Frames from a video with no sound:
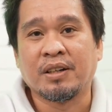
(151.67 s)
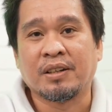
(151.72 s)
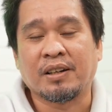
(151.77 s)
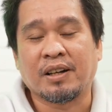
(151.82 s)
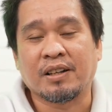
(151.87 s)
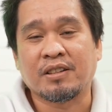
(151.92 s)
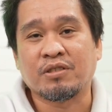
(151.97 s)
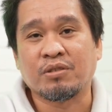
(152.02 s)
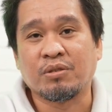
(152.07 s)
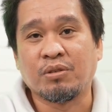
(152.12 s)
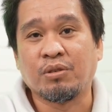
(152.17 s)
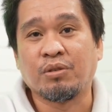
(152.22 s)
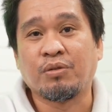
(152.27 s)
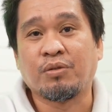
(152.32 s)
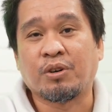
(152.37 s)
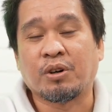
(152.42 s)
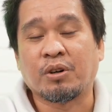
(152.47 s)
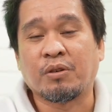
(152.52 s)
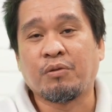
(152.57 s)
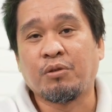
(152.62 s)
that's good
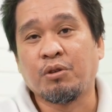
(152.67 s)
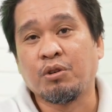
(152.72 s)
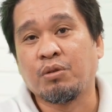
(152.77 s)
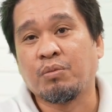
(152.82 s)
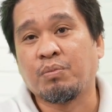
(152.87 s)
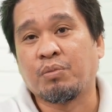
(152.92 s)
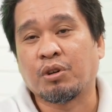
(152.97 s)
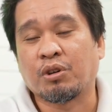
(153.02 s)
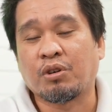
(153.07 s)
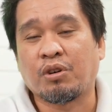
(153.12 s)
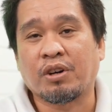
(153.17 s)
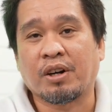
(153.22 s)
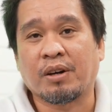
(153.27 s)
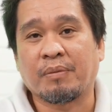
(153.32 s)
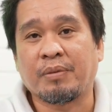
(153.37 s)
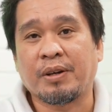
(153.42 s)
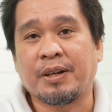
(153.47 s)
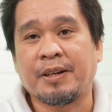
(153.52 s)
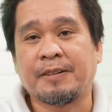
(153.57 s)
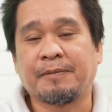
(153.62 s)
for food
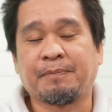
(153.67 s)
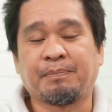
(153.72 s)
photography.